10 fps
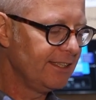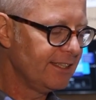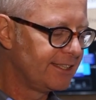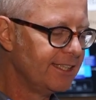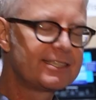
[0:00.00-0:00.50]

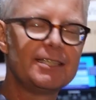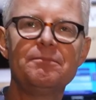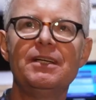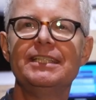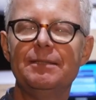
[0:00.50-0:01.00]

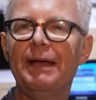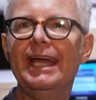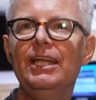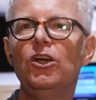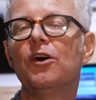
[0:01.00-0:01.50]
system
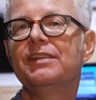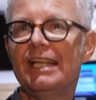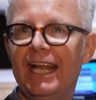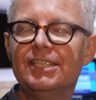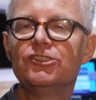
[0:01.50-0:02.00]
depending on the
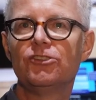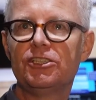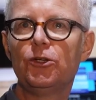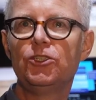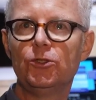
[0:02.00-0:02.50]
lens that
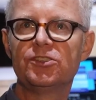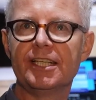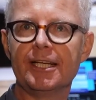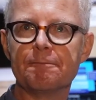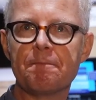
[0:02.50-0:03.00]
you're using.